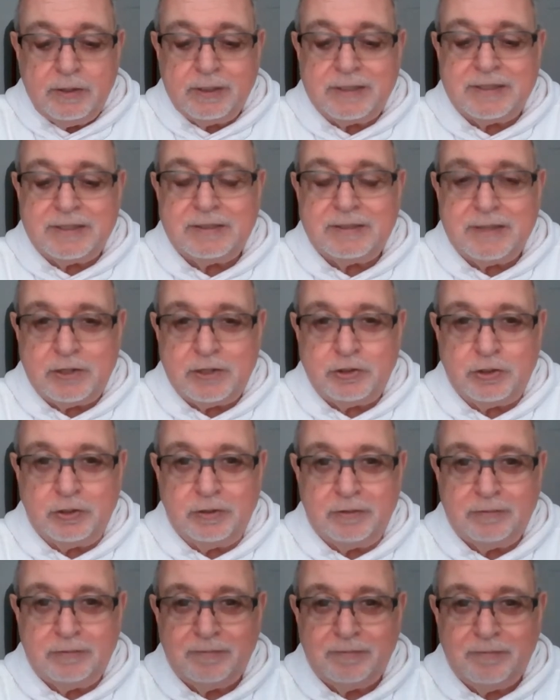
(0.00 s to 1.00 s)
the
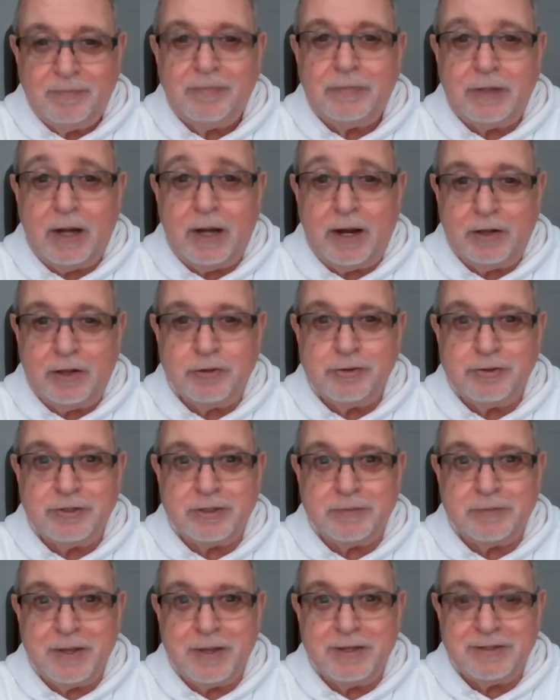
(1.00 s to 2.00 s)
concession that I held you
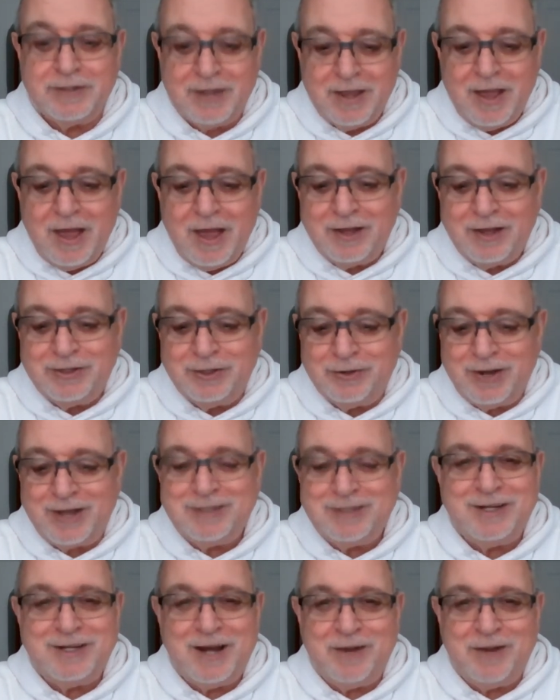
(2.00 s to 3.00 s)
in suspense until
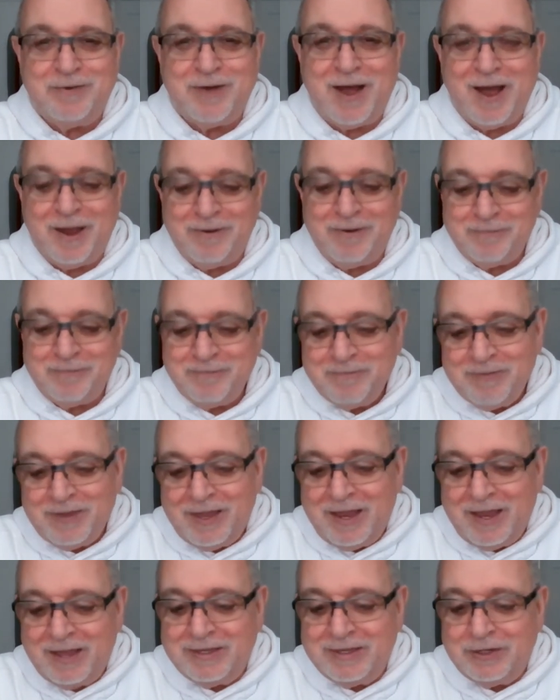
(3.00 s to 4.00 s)
1995.
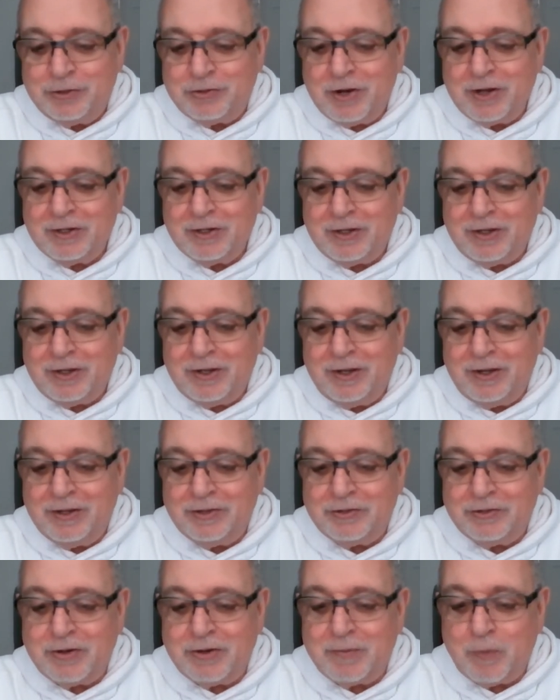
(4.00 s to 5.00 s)
And then Trump,
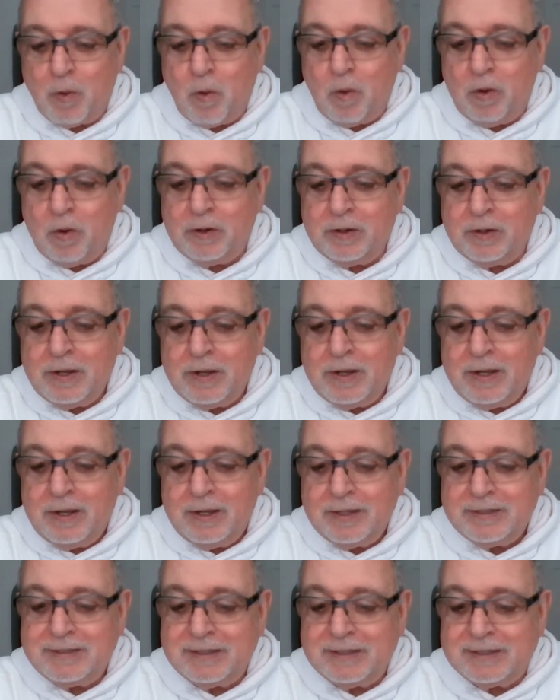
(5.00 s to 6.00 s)
uh, the Trump org
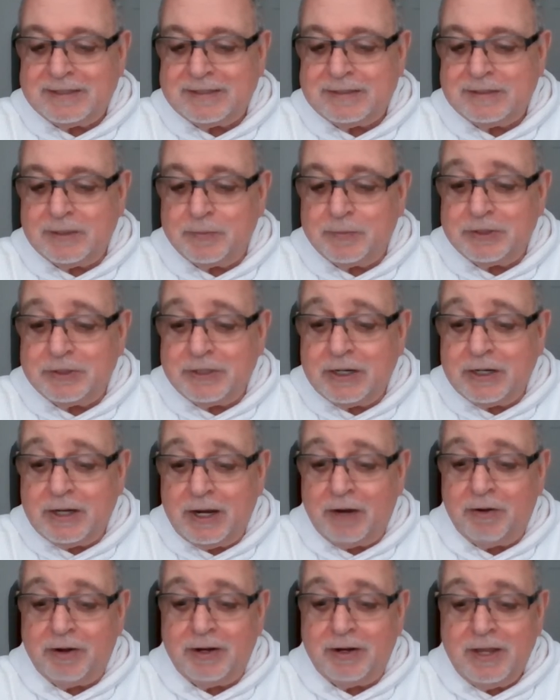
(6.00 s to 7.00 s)

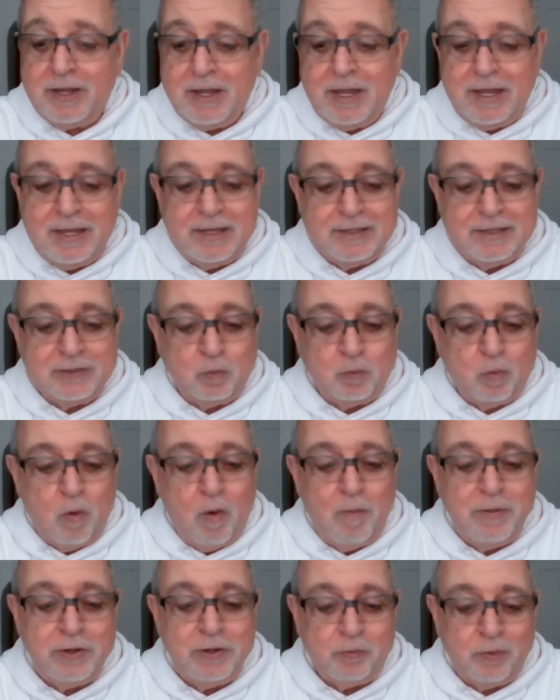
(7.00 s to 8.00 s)
subsidiary is
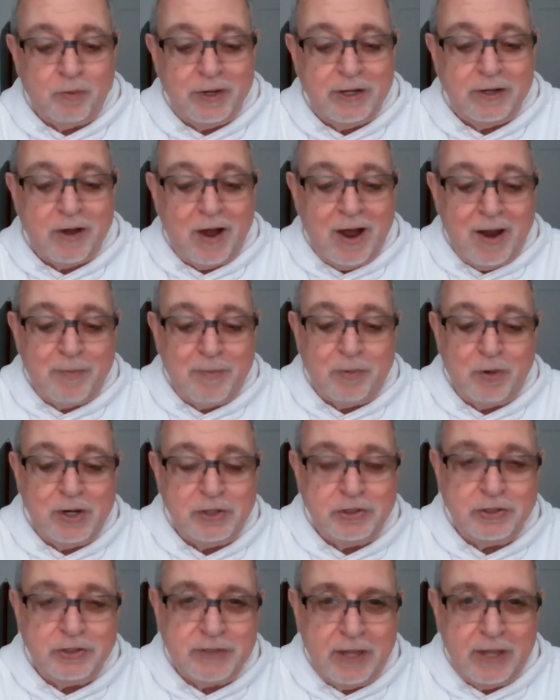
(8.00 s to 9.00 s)
Wollman Rink
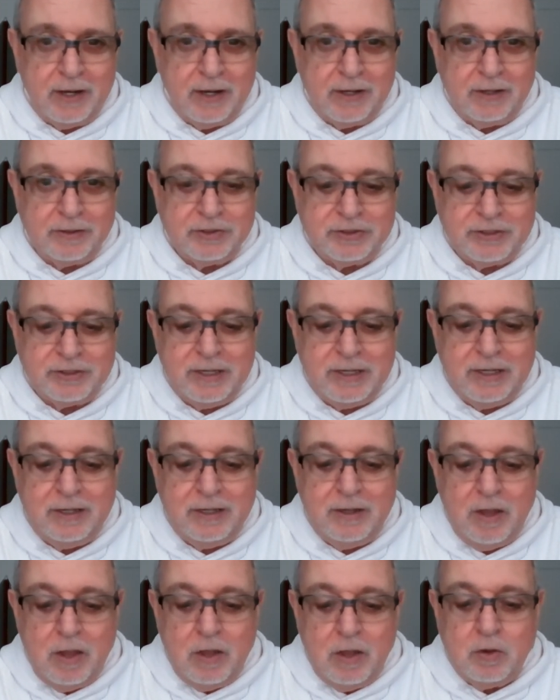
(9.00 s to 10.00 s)
Operations
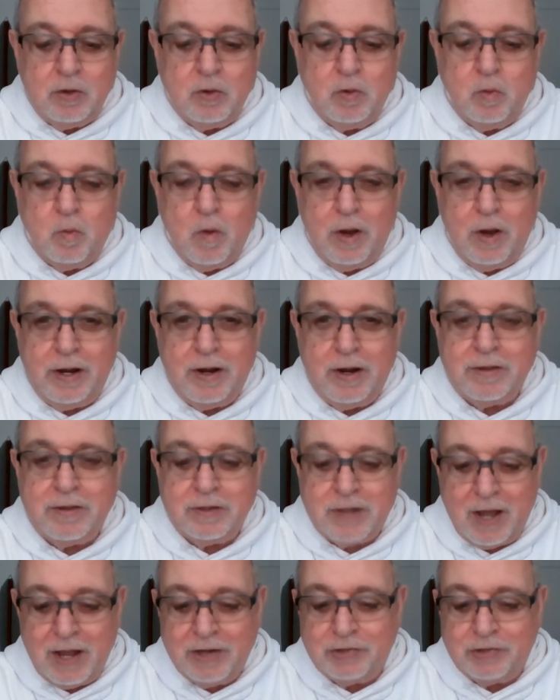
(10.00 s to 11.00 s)
LLC, who won
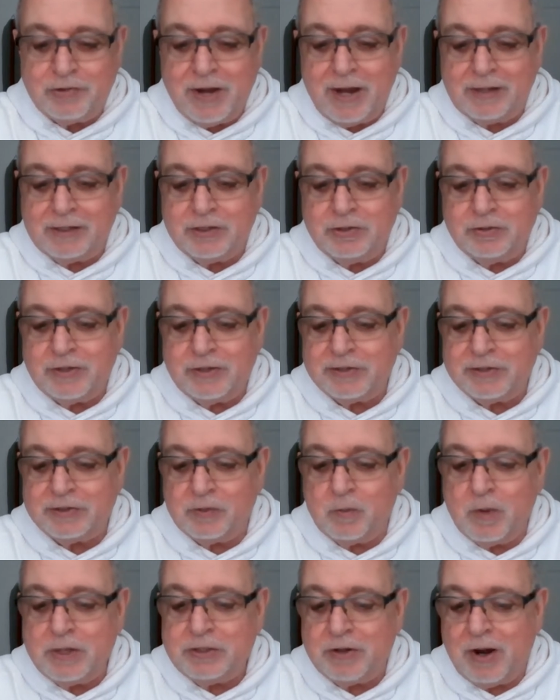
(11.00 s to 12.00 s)
another contract in
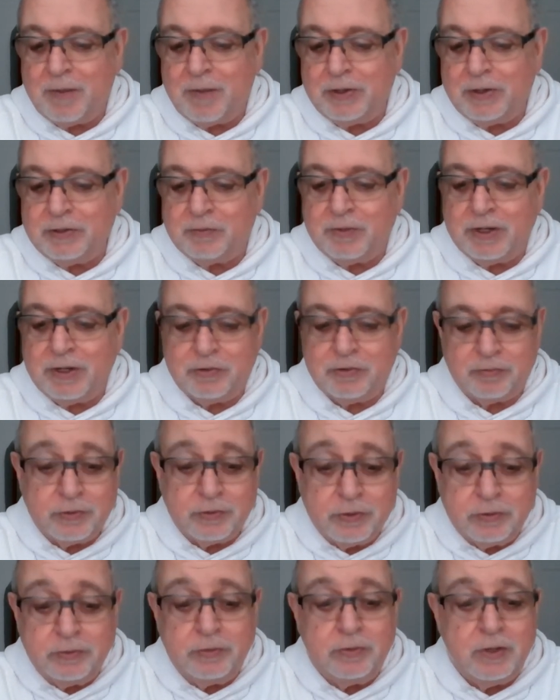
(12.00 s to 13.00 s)
2001 to operate the rink
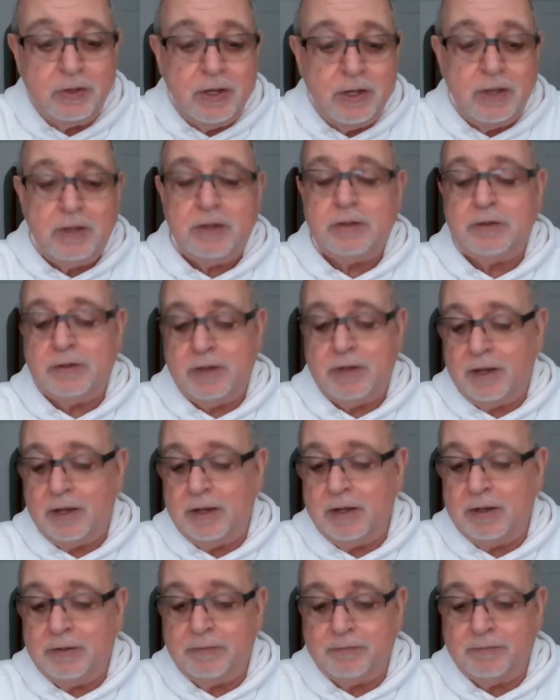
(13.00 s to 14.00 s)
through
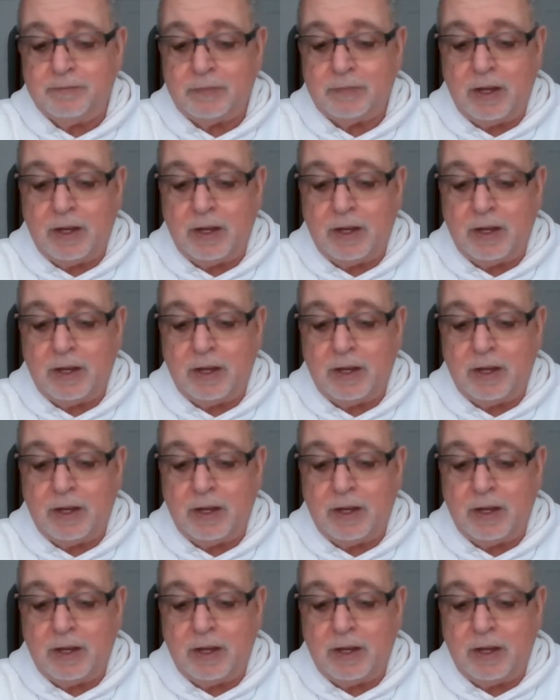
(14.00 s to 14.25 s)
uh,